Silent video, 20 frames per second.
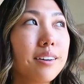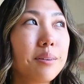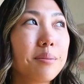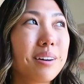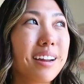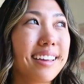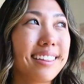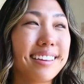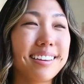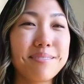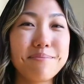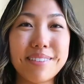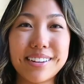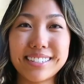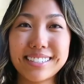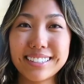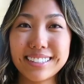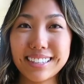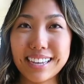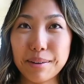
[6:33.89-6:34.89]
But I think
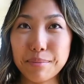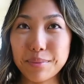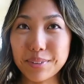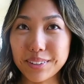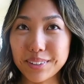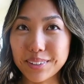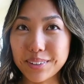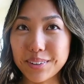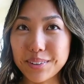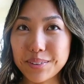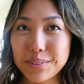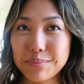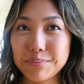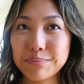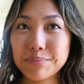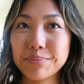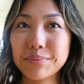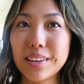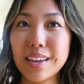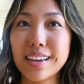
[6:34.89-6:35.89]
mentally I'm a little
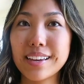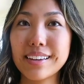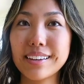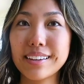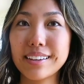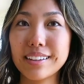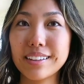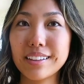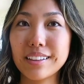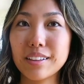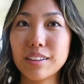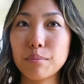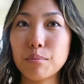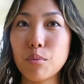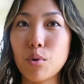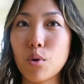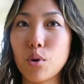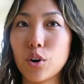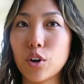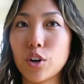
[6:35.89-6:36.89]

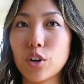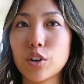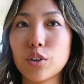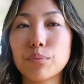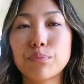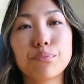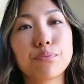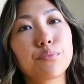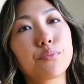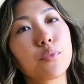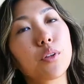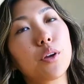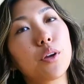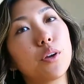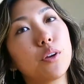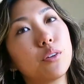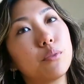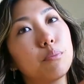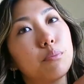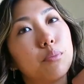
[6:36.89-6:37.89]
more
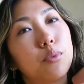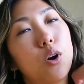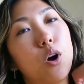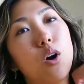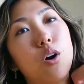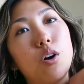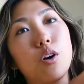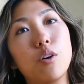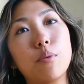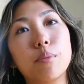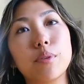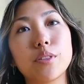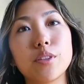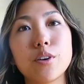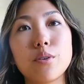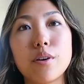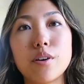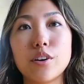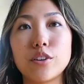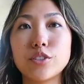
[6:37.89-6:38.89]
calm and
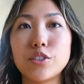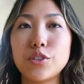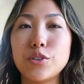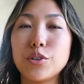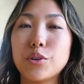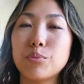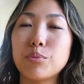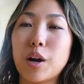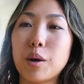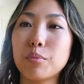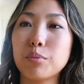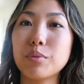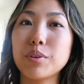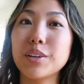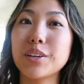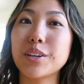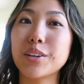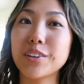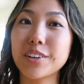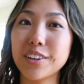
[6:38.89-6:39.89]
low energy. You can probably
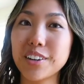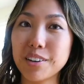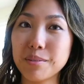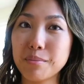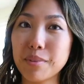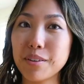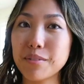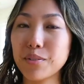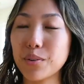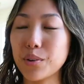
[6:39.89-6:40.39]
hear it in my